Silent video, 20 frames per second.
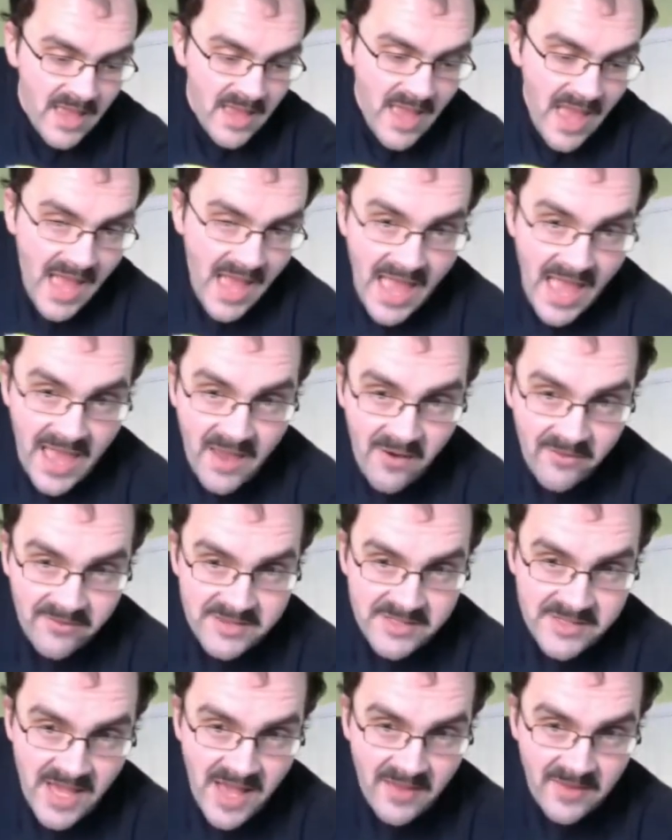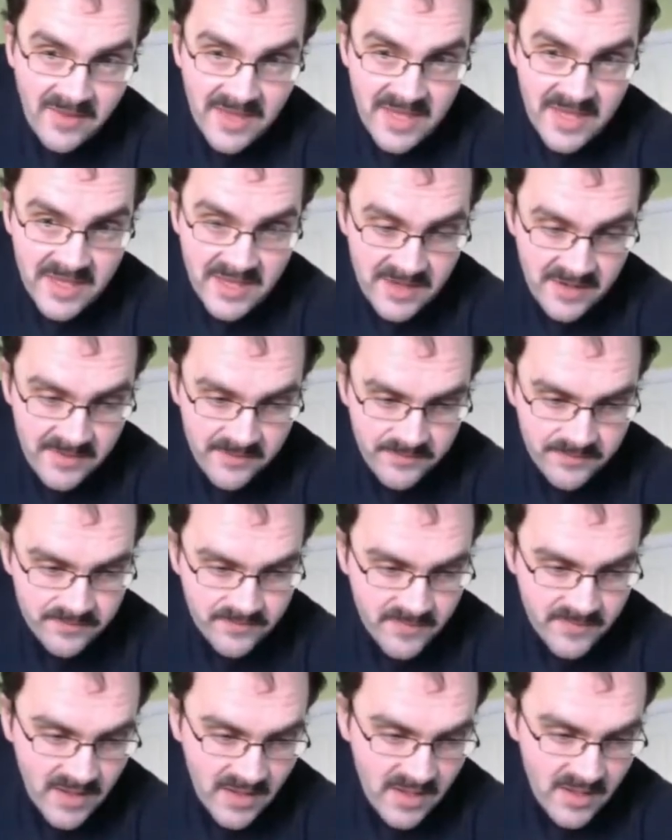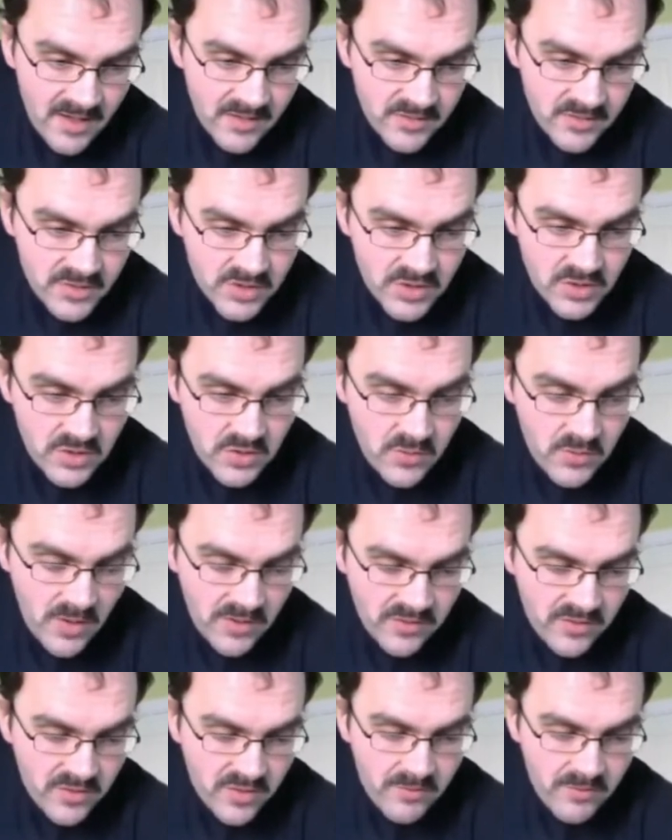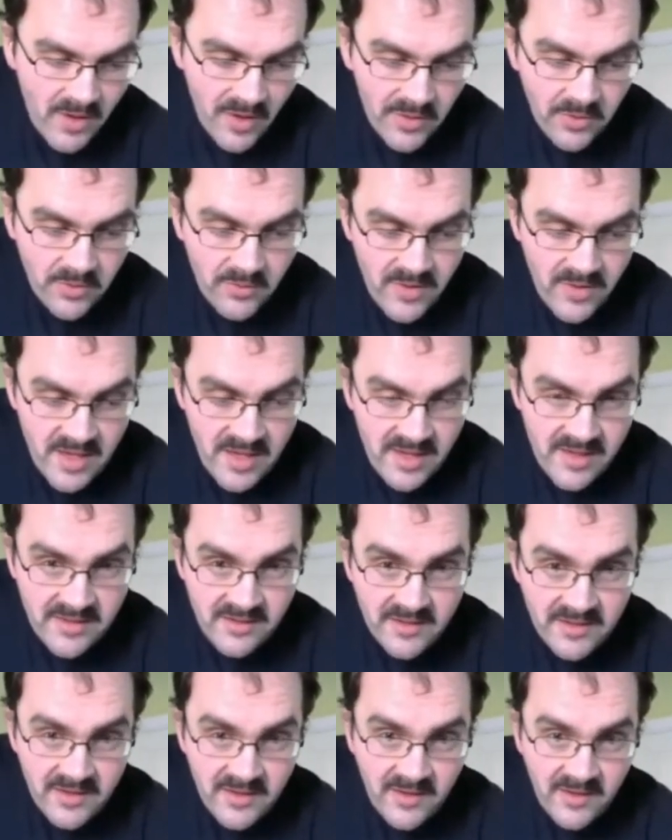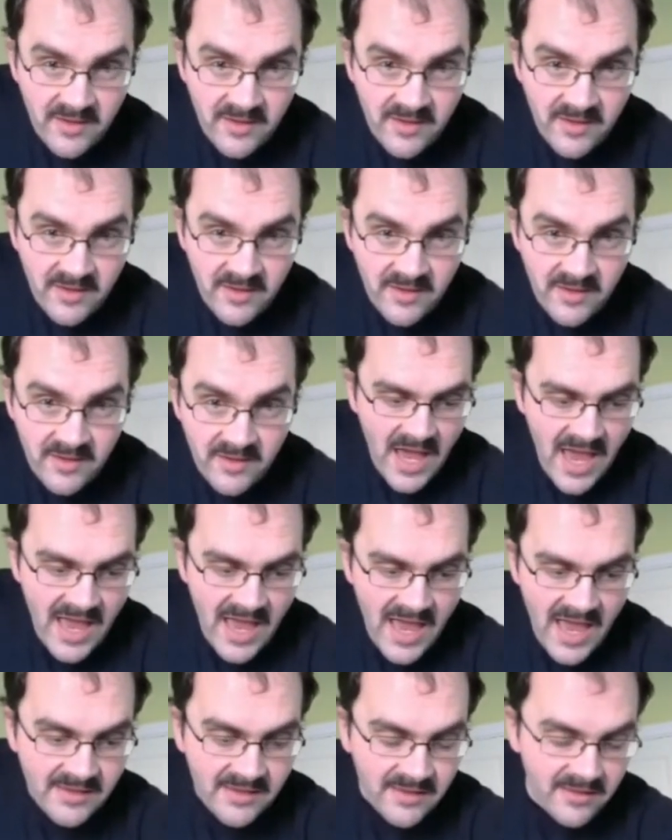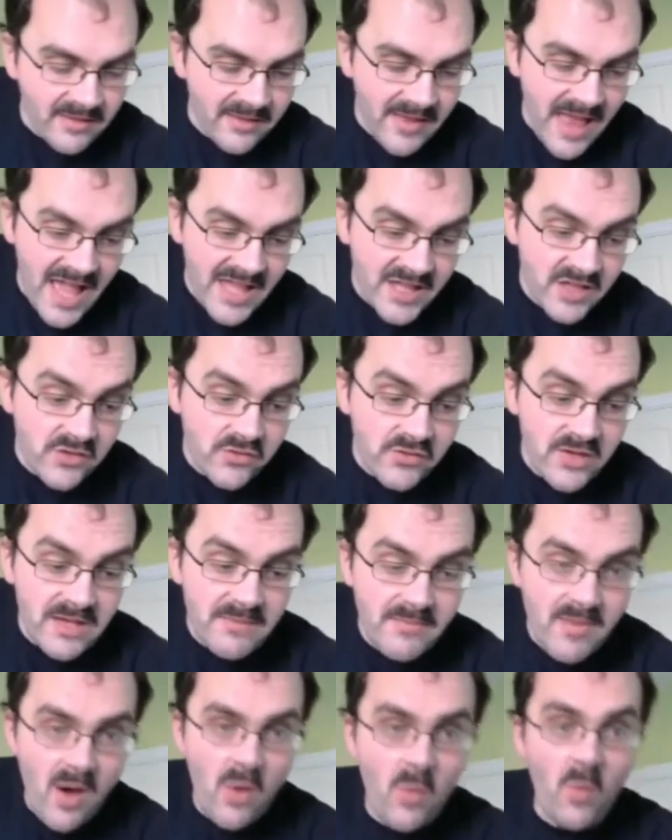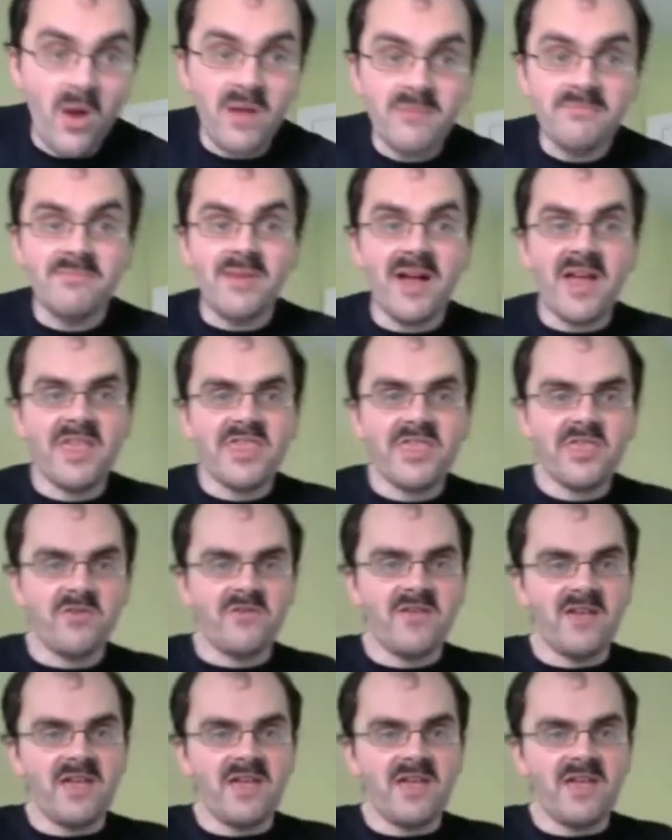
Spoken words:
a orange L here, two 2x3s in orange, and the last cream 1x3.